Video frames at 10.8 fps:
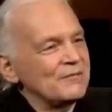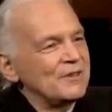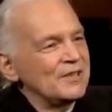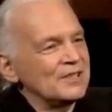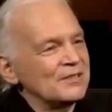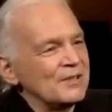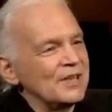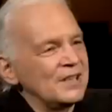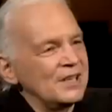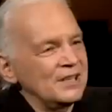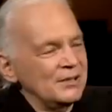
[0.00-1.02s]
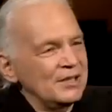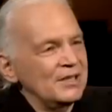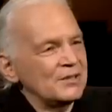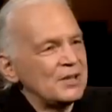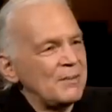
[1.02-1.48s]
a very strange, and
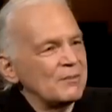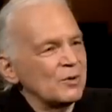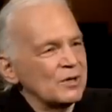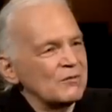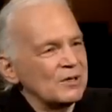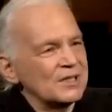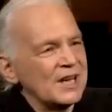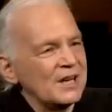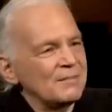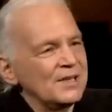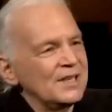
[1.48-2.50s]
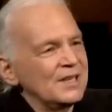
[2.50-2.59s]
this happened more than one time,